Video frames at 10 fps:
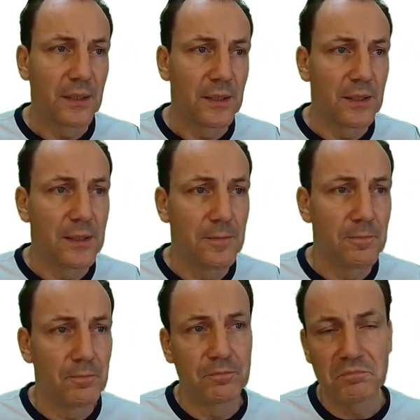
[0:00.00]

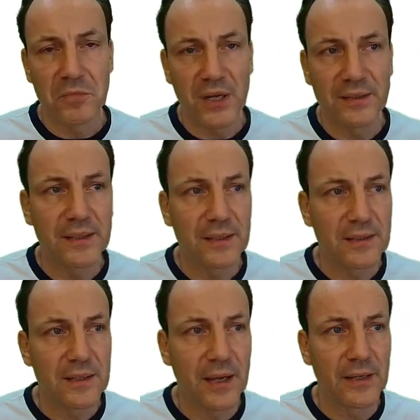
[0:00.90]
But I think
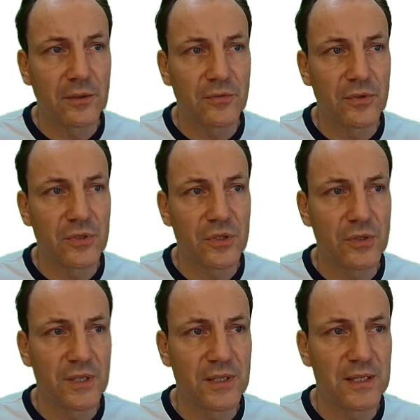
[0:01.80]
it kind of
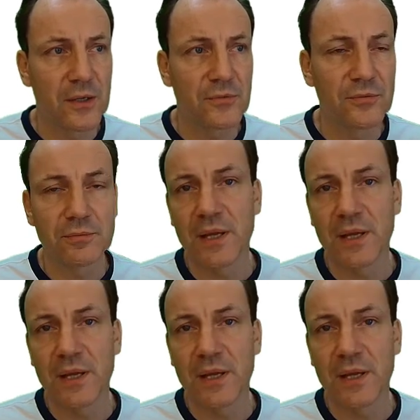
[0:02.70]
shows itself.